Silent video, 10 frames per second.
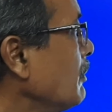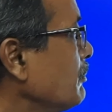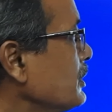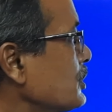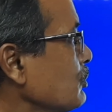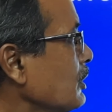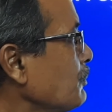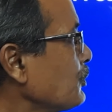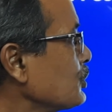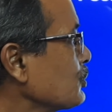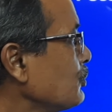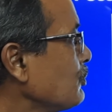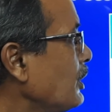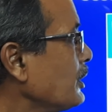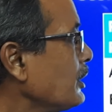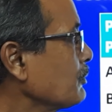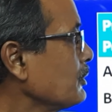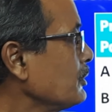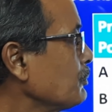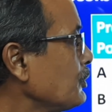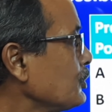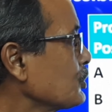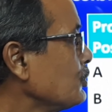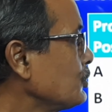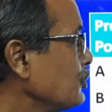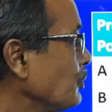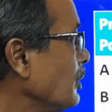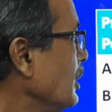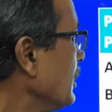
means you can produce good one and can produce good two.